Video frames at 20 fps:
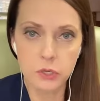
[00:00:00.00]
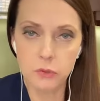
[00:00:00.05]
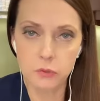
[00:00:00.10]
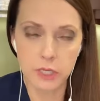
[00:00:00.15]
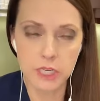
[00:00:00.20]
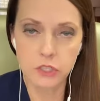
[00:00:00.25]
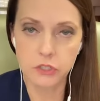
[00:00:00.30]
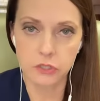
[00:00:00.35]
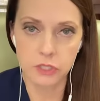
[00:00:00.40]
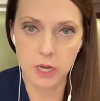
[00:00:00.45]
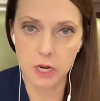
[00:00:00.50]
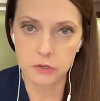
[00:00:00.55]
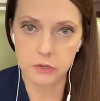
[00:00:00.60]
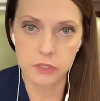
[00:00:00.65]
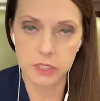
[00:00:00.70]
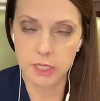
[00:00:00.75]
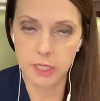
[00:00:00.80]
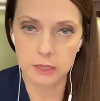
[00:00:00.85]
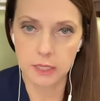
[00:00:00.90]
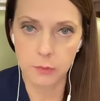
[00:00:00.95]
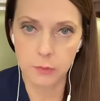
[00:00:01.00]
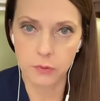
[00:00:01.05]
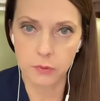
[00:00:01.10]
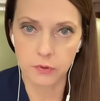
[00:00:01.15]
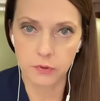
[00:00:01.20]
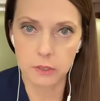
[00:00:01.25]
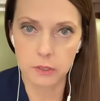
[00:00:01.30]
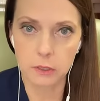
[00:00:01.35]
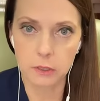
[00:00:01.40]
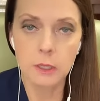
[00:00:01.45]
you don't need your doctor to get that
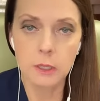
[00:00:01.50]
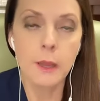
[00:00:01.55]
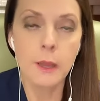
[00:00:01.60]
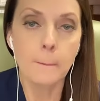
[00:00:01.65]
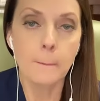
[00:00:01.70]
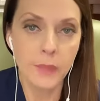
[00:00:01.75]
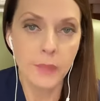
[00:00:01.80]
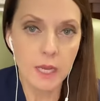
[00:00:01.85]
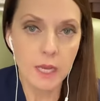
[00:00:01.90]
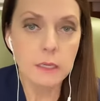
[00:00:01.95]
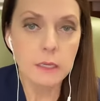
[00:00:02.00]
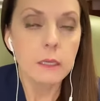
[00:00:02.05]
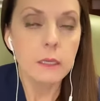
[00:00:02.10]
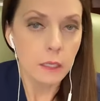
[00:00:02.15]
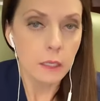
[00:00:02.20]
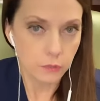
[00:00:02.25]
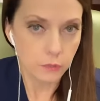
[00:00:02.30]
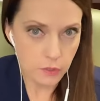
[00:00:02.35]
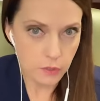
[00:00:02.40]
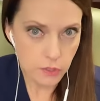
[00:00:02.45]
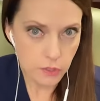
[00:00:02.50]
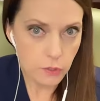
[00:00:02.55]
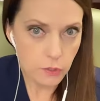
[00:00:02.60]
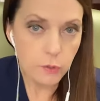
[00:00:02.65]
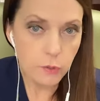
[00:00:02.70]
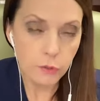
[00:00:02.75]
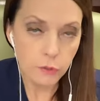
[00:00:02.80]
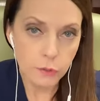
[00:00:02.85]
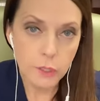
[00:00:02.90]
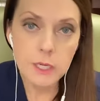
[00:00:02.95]
referral. But if you
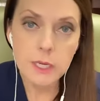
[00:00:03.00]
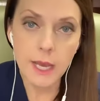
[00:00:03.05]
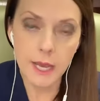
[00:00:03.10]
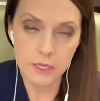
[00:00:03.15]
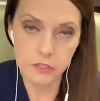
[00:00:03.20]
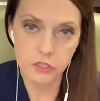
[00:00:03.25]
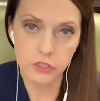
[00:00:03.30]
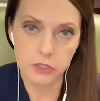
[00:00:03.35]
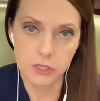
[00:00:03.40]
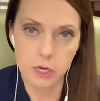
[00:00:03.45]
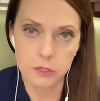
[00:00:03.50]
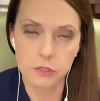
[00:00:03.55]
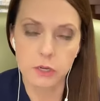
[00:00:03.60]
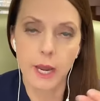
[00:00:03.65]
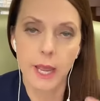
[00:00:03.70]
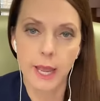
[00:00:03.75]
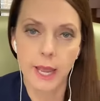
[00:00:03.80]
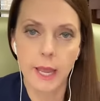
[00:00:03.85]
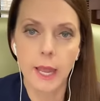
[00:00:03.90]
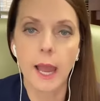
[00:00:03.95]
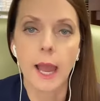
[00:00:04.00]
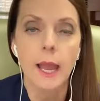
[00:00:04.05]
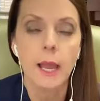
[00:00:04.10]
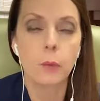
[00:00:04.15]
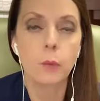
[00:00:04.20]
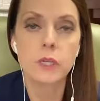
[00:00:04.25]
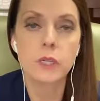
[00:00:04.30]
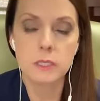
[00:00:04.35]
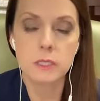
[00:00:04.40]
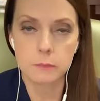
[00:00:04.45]
do, you need to ask your doctor, hey, I
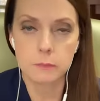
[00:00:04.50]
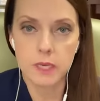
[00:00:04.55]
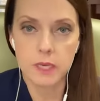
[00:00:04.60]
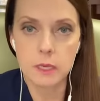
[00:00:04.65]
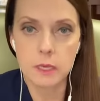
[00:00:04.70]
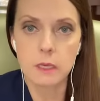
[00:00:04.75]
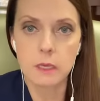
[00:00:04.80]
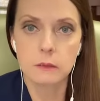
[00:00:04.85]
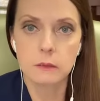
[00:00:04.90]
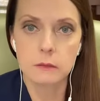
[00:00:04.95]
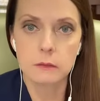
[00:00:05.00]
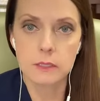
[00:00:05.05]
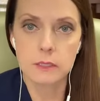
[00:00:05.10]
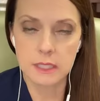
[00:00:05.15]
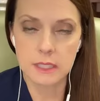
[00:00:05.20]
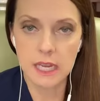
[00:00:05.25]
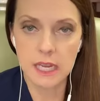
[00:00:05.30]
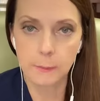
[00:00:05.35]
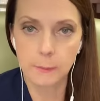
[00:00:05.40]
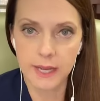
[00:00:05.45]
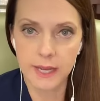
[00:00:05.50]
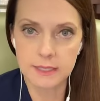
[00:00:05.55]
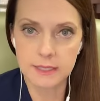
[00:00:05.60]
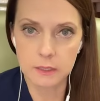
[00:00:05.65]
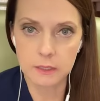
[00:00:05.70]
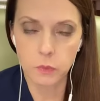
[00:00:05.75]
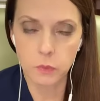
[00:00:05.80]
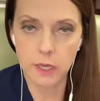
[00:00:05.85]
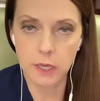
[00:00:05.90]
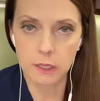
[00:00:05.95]
want to be seen by
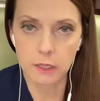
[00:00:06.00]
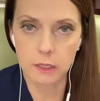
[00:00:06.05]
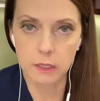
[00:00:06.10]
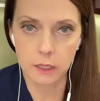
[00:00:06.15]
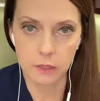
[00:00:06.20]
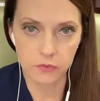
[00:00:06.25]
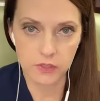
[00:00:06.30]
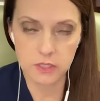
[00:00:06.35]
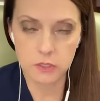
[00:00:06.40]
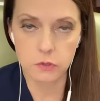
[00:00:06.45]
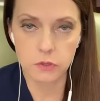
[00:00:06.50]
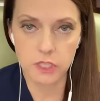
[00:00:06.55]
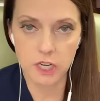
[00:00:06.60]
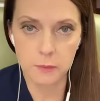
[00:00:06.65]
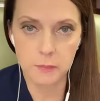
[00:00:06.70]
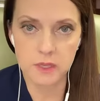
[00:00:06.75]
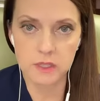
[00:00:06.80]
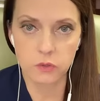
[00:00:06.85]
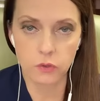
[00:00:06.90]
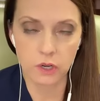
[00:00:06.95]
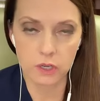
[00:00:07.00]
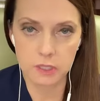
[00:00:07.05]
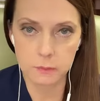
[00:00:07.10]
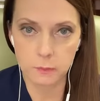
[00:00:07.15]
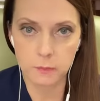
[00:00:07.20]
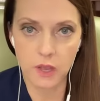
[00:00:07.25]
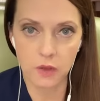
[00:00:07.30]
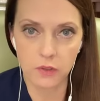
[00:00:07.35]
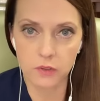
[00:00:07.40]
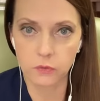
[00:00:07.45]
someone, a physical therapist or a
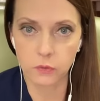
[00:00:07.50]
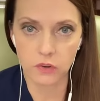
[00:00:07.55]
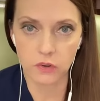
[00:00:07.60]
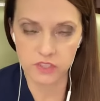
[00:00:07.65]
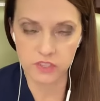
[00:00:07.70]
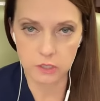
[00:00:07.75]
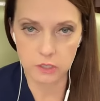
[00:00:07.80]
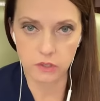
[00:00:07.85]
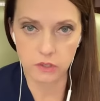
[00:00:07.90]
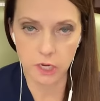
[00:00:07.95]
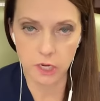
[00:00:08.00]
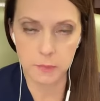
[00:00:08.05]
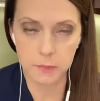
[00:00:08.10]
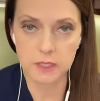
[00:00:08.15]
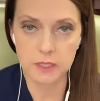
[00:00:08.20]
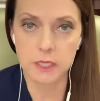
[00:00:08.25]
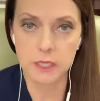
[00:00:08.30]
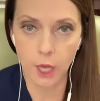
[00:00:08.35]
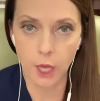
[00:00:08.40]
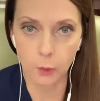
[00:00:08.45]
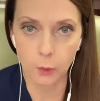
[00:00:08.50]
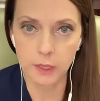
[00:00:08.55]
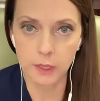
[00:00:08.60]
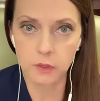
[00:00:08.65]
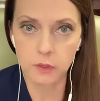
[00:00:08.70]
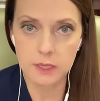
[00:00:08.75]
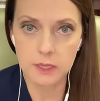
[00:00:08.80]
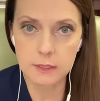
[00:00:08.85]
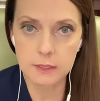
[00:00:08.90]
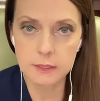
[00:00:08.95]
pelvic floor physical therapist, to help me
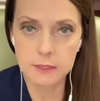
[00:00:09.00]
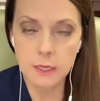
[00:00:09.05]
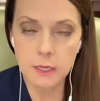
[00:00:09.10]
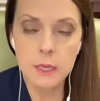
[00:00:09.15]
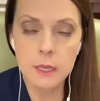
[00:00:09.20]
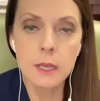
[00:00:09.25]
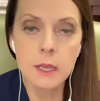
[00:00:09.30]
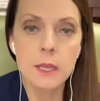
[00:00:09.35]
with this.